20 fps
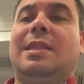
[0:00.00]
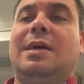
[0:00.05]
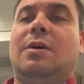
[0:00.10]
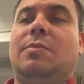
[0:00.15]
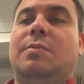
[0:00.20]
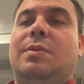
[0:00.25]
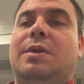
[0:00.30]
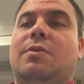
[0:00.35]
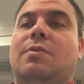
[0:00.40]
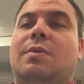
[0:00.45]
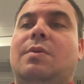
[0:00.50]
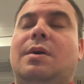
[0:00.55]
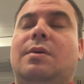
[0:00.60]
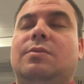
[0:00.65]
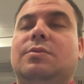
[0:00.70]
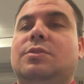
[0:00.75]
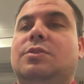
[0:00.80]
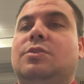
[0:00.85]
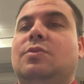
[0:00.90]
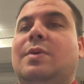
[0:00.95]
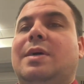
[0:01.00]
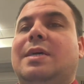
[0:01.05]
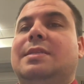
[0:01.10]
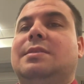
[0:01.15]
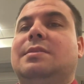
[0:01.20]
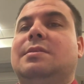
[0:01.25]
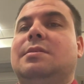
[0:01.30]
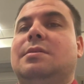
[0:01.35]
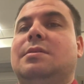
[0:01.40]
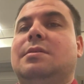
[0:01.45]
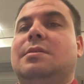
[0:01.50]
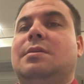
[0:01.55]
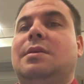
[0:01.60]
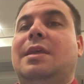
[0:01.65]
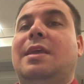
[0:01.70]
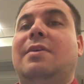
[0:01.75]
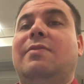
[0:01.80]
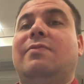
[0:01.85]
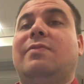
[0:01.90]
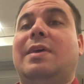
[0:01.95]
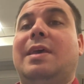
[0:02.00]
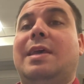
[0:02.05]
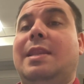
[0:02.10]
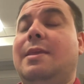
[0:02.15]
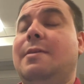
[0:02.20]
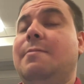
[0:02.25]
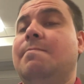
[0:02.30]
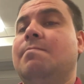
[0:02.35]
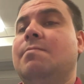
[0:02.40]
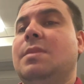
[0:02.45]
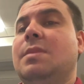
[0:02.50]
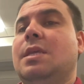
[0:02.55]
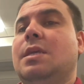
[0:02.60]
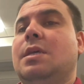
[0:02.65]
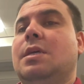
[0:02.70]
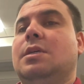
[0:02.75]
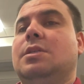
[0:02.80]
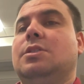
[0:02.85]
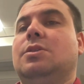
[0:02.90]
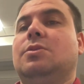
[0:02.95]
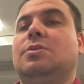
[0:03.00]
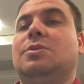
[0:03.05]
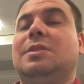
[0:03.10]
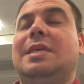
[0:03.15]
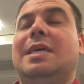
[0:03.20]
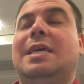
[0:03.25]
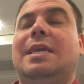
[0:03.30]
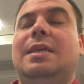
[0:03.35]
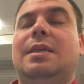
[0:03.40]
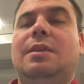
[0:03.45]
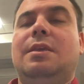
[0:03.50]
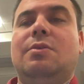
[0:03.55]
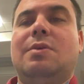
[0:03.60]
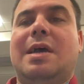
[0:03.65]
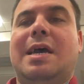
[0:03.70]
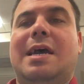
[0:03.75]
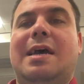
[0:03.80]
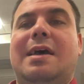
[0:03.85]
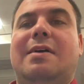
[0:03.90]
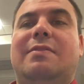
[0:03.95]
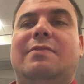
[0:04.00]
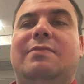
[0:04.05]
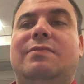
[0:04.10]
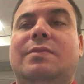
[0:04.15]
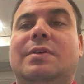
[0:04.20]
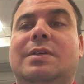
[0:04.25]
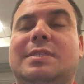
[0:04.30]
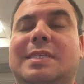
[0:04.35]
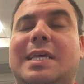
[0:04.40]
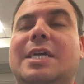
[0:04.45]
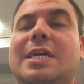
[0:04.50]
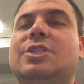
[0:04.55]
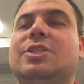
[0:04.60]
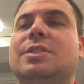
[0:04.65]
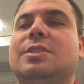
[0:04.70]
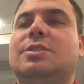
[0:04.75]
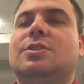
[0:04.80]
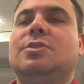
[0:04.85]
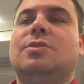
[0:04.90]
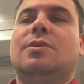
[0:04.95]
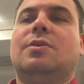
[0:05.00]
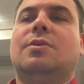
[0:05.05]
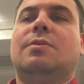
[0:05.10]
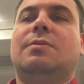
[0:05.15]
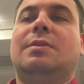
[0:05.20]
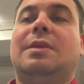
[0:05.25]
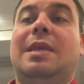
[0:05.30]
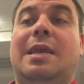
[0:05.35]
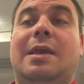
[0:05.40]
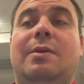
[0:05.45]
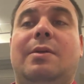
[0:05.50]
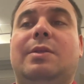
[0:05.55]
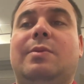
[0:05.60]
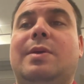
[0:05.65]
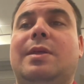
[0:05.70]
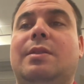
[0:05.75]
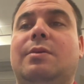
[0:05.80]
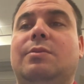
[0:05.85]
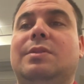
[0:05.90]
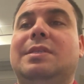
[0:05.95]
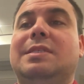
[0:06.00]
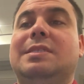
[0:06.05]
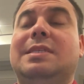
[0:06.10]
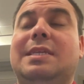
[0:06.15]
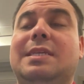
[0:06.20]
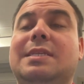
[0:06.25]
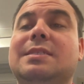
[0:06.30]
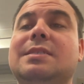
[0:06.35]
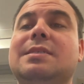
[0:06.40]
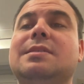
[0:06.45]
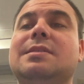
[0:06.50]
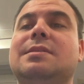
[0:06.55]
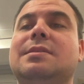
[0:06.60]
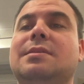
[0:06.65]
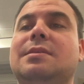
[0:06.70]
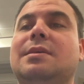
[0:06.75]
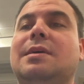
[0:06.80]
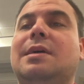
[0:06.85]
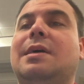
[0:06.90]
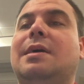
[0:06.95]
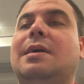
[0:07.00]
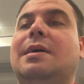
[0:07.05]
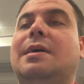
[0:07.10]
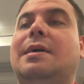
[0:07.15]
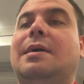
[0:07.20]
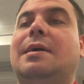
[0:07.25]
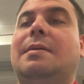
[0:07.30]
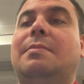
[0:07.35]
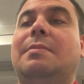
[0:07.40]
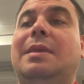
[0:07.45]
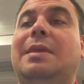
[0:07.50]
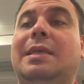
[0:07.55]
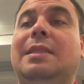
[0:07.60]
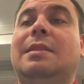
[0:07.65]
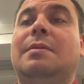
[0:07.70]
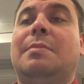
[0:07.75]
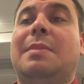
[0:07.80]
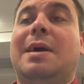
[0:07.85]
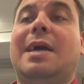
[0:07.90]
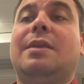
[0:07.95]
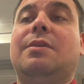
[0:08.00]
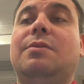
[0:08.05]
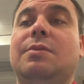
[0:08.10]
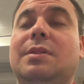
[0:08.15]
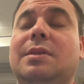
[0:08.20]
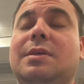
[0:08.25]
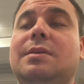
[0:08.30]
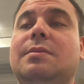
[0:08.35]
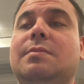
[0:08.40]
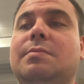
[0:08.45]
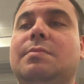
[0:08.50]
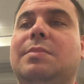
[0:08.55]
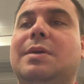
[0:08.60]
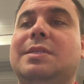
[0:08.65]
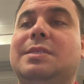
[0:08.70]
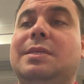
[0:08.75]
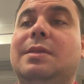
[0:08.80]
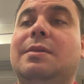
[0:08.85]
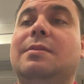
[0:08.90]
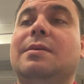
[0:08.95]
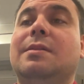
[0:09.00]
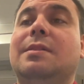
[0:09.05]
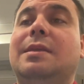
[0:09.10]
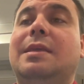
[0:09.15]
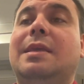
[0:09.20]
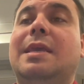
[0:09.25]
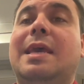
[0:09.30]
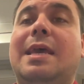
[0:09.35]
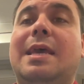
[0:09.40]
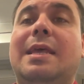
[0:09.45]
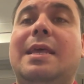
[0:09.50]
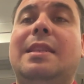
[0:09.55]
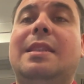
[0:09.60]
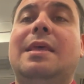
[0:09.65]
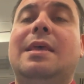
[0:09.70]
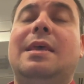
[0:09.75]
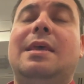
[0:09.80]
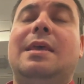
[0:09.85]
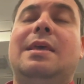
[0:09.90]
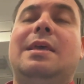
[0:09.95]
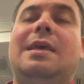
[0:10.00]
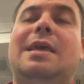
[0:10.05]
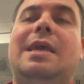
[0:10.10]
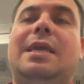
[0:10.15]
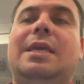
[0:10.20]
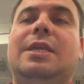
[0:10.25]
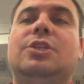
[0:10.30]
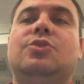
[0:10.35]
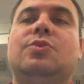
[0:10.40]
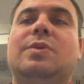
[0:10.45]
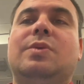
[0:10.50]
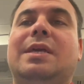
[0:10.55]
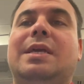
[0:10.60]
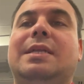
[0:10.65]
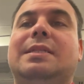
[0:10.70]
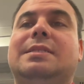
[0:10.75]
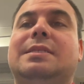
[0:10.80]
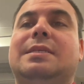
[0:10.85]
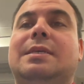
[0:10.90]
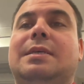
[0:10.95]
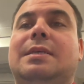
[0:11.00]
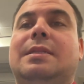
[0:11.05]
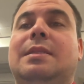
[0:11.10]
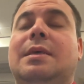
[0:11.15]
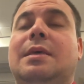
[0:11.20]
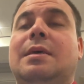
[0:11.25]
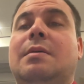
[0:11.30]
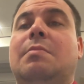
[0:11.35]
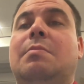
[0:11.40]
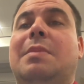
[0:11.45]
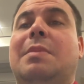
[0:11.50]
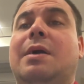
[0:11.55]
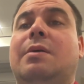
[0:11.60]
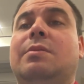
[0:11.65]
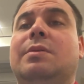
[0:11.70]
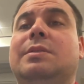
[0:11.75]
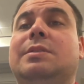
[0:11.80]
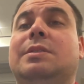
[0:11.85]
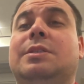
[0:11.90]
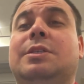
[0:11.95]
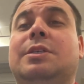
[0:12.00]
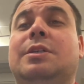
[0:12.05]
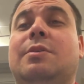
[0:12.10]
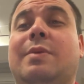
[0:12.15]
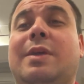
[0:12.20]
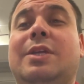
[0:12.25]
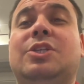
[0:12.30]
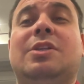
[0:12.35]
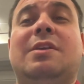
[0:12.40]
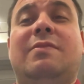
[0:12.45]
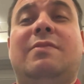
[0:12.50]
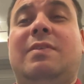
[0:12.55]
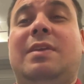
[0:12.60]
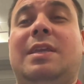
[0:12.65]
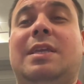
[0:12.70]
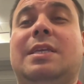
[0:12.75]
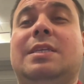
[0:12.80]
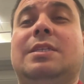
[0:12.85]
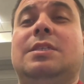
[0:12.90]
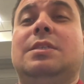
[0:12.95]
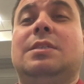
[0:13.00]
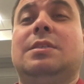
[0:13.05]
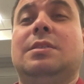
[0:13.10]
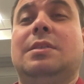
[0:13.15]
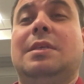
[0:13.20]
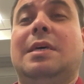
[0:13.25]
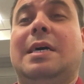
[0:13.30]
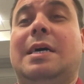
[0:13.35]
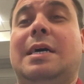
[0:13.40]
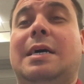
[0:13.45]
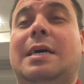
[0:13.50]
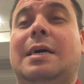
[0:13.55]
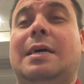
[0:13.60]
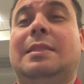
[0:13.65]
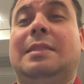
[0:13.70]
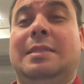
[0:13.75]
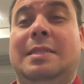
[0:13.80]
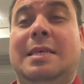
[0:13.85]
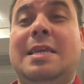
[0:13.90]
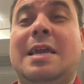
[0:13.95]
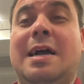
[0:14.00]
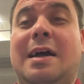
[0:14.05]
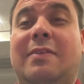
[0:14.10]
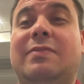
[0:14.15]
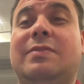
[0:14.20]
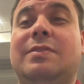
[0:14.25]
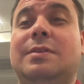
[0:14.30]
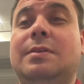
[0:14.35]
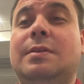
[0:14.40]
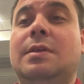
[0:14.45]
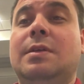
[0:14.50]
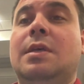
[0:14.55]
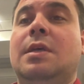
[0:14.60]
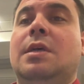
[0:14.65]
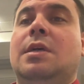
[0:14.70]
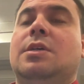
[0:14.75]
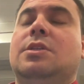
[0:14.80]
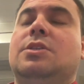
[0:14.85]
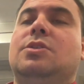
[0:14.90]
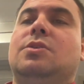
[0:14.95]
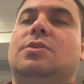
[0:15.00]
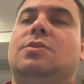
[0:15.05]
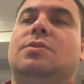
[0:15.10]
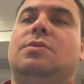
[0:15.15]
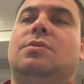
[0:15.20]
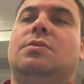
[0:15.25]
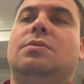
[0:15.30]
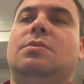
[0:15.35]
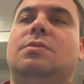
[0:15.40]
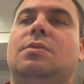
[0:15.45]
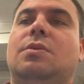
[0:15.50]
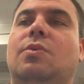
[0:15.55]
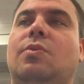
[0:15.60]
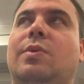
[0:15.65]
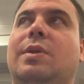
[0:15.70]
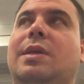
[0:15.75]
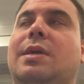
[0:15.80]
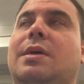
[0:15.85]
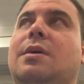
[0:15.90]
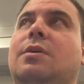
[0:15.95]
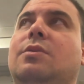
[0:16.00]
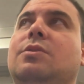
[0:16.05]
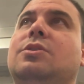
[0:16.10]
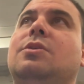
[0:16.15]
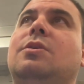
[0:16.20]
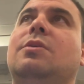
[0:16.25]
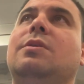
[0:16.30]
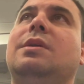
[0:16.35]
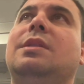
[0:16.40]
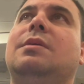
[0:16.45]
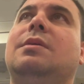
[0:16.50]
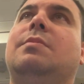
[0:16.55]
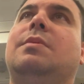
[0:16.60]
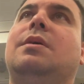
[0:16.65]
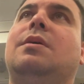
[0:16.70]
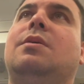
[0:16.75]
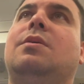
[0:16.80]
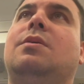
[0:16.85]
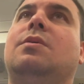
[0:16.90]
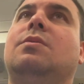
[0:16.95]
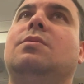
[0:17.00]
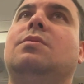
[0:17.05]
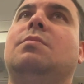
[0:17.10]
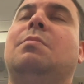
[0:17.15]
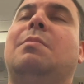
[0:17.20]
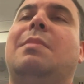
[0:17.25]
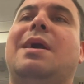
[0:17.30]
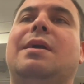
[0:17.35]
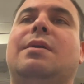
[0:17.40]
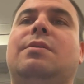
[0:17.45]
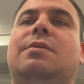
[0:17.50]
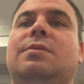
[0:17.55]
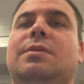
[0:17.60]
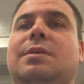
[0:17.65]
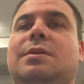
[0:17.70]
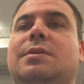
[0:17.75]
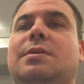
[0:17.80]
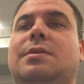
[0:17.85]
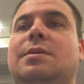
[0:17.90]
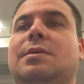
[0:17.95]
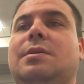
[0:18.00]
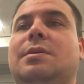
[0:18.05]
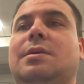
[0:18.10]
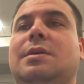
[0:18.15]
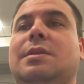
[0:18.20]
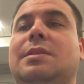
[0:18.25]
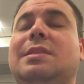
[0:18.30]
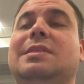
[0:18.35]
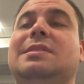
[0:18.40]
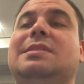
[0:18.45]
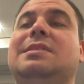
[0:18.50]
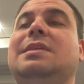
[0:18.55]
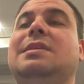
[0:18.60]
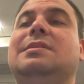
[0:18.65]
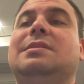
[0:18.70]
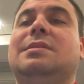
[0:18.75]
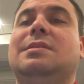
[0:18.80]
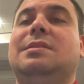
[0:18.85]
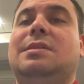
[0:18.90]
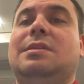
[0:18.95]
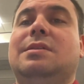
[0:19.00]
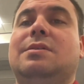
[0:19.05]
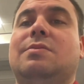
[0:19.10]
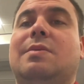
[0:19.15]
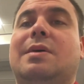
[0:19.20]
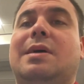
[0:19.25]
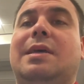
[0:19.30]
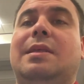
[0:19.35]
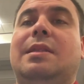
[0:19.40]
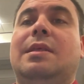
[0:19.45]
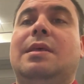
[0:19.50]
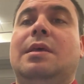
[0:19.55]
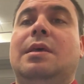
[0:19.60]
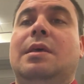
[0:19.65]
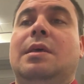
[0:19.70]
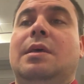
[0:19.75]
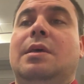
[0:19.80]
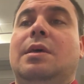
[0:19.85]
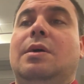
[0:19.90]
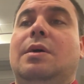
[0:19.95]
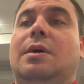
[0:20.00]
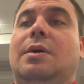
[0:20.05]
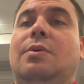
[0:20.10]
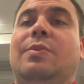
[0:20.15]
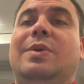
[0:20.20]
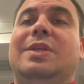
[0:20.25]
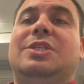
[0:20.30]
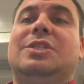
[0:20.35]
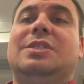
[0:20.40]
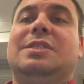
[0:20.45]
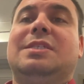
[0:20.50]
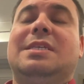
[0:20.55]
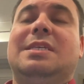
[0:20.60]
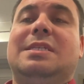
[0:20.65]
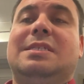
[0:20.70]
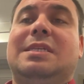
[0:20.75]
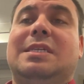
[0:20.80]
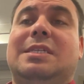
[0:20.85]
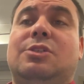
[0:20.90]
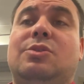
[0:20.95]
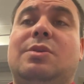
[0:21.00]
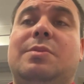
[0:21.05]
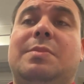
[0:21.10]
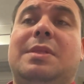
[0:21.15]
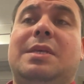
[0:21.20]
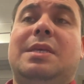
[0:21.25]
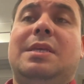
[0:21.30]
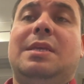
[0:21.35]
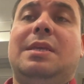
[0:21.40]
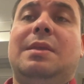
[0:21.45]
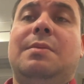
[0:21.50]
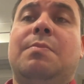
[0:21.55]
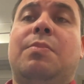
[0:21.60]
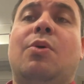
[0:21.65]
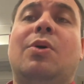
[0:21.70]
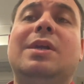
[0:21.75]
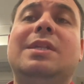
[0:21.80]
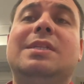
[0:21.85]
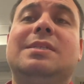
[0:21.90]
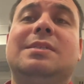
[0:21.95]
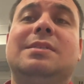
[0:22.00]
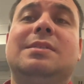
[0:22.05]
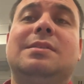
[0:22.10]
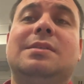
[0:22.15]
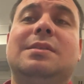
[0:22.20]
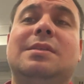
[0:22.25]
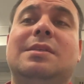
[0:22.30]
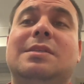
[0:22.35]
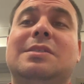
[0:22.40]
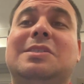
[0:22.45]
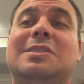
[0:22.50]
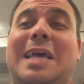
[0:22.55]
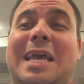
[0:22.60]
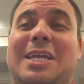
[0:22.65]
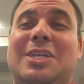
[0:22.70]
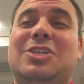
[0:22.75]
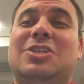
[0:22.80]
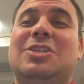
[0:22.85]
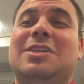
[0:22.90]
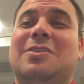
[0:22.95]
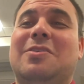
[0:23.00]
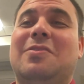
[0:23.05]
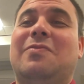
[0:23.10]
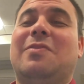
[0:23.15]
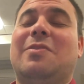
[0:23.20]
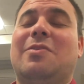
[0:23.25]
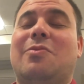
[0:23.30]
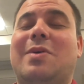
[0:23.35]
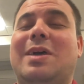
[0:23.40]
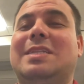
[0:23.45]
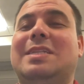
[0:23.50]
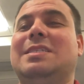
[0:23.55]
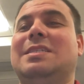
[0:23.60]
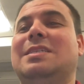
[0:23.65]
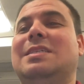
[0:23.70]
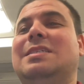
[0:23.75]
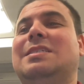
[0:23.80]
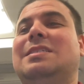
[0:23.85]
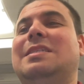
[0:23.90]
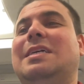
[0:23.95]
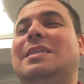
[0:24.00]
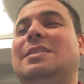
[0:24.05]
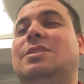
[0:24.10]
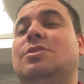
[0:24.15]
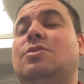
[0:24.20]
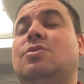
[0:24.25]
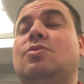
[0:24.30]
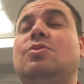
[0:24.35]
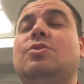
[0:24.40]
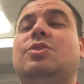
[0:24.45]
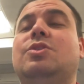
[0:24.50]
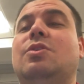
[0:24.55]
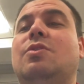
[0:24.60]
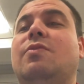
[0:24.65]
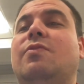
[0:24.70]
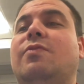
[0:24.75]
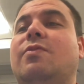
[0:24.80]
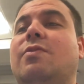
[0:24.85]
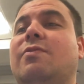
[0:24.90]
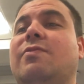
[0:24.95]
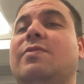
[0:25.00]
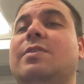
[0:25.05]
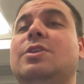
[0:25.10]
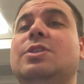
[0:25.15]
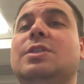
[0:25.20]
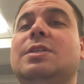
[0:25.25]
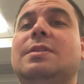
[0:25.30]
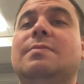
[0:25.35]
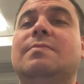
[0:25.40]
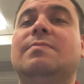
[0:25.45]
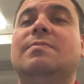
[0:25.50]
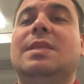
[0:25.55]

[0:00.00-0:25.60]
I'll be around to answer if any. So today you have sessions on inherited retinal diseases in the macula, particularly, and age-related macular degeneration. I think is the day after. So we are all talking about macular diseases here, right? Which is this extremely important section of our retinas that's crucial for vision.